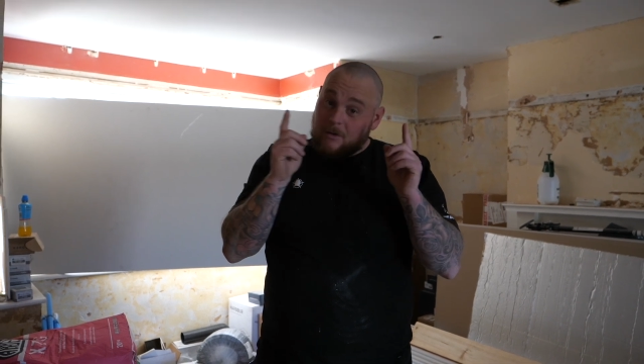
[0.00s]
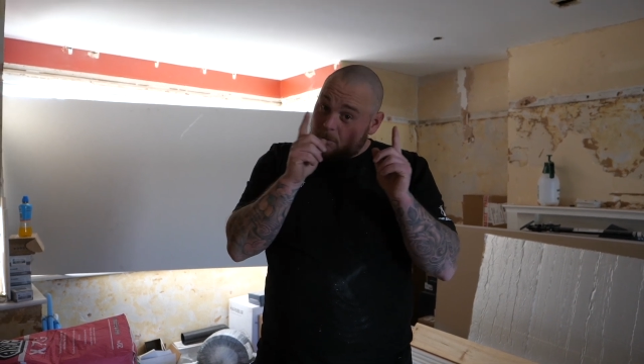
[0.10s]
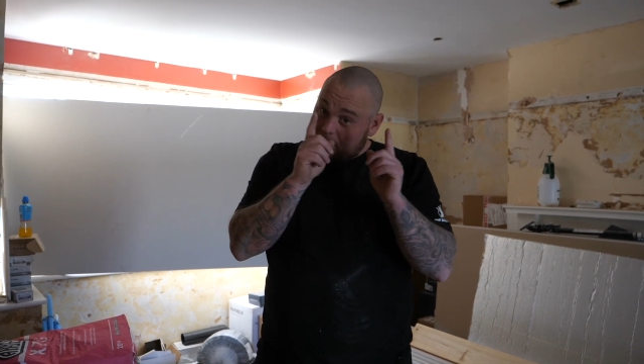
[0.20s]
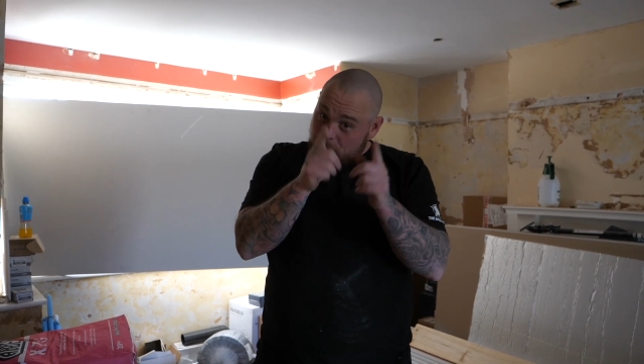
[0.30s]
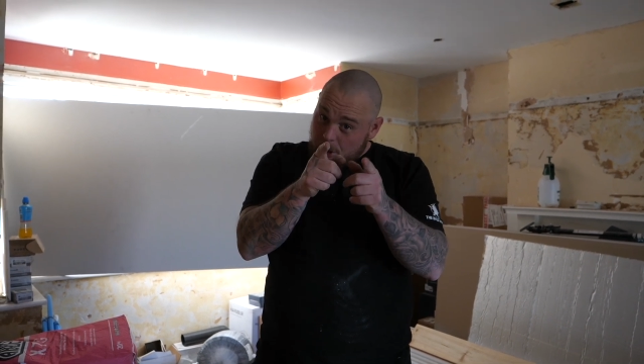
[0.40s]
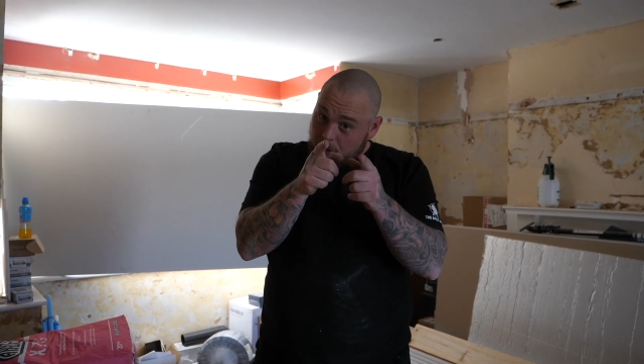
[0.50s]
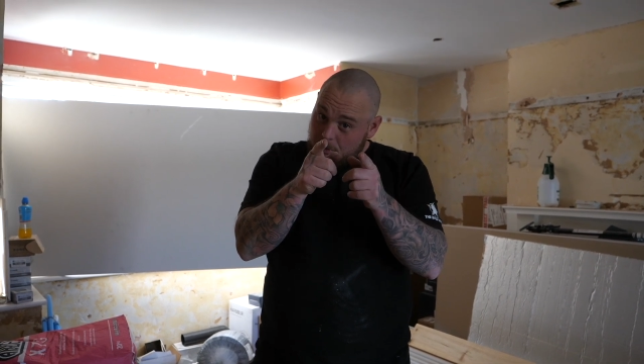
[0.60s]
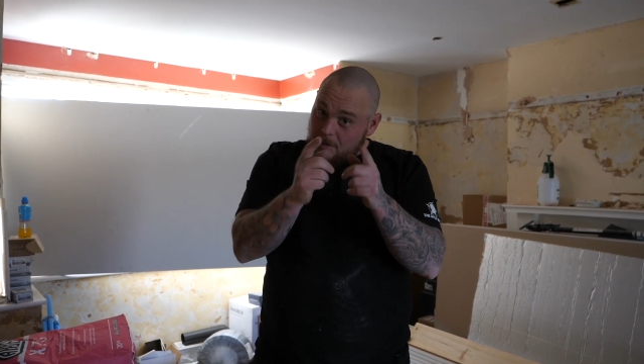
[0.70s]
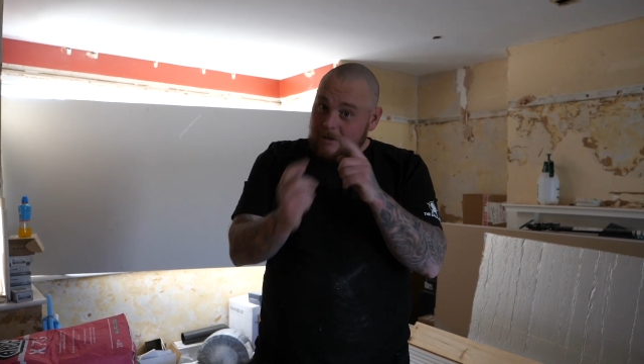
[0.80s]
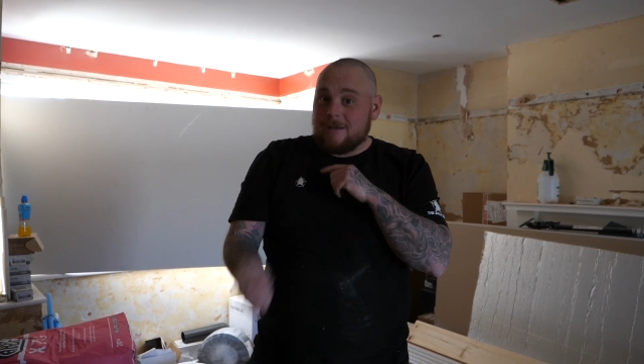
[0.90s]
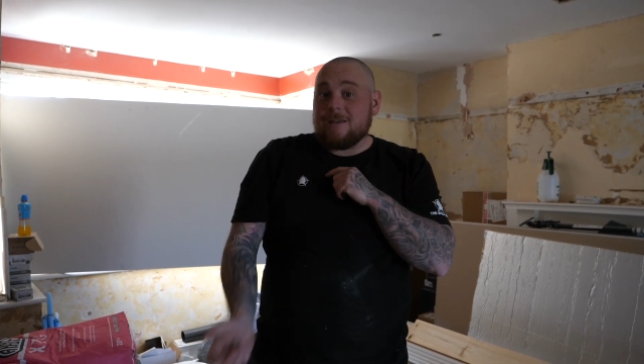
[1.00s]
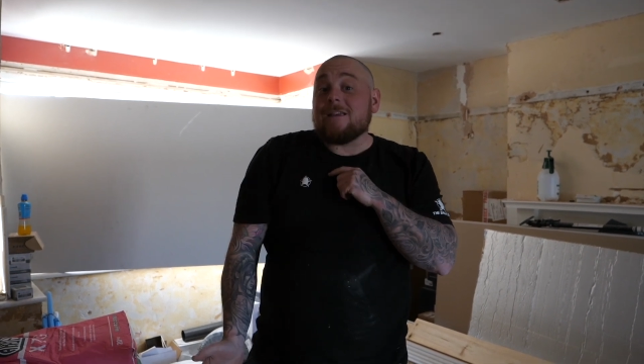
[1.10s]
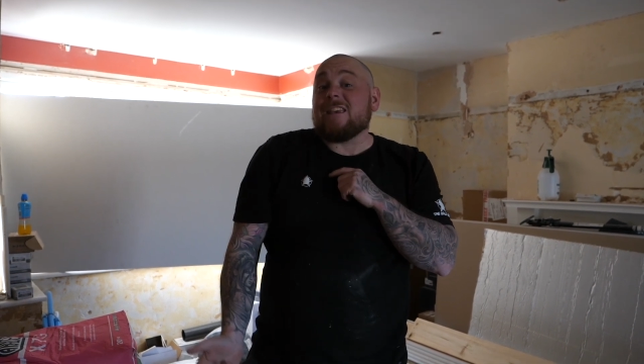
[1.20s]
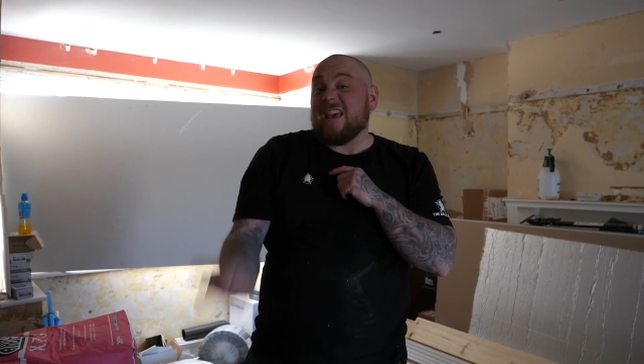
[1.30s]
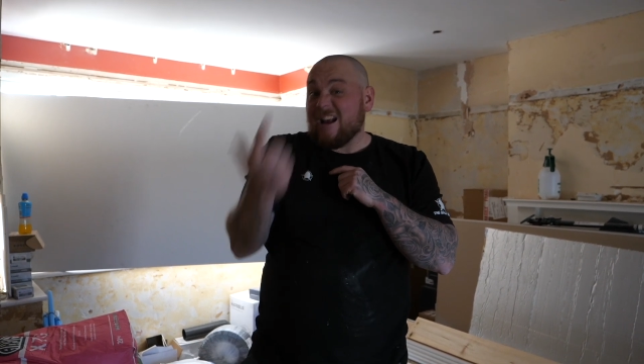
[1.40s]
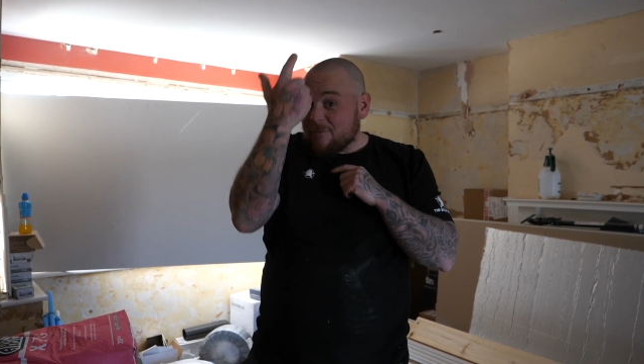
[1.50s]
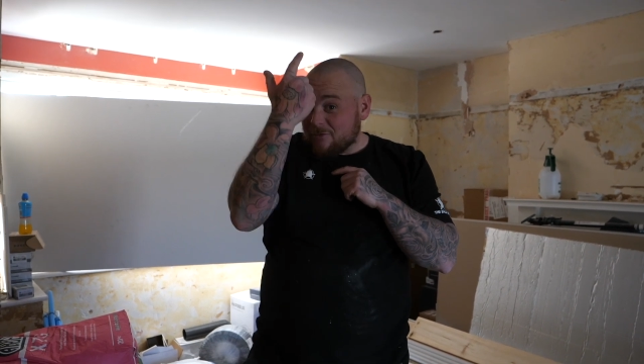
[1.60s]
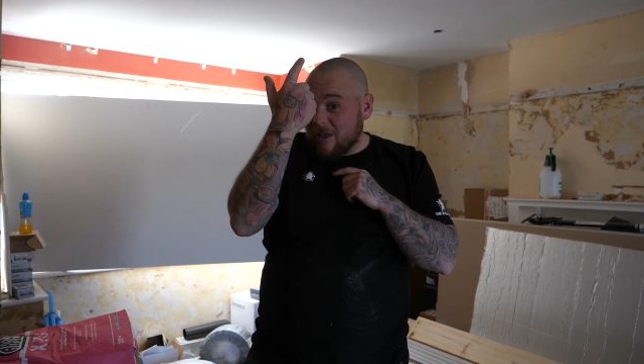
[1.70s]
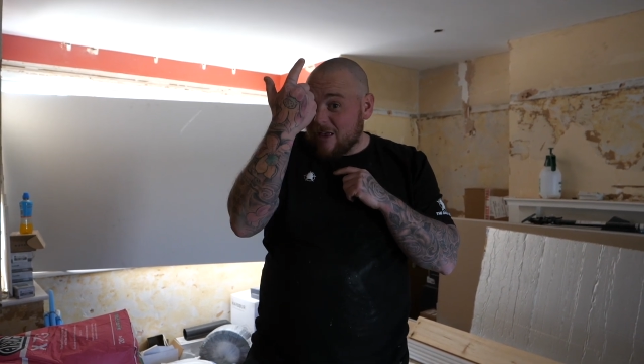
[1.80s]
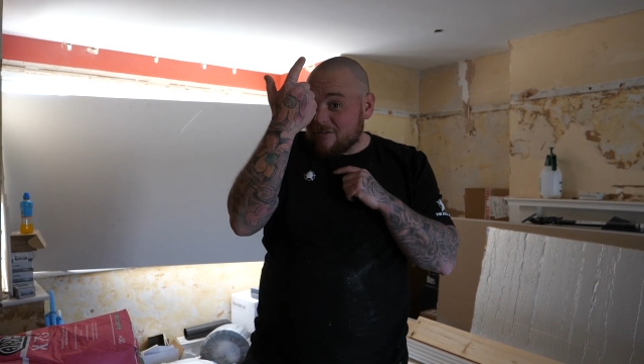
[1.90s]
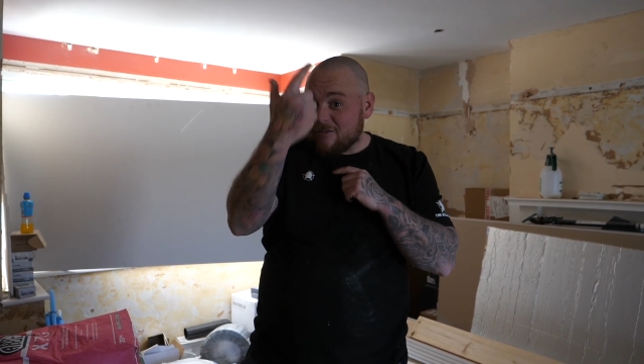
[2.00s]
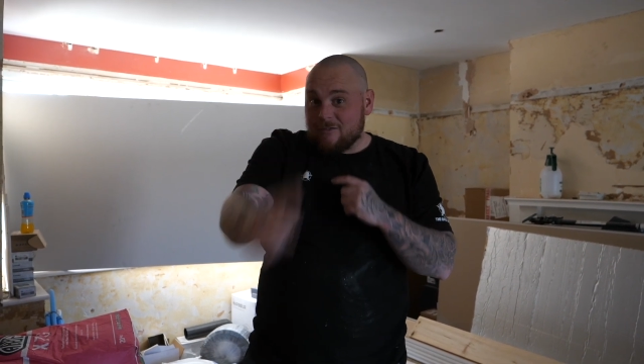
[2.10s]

when you get upstairs.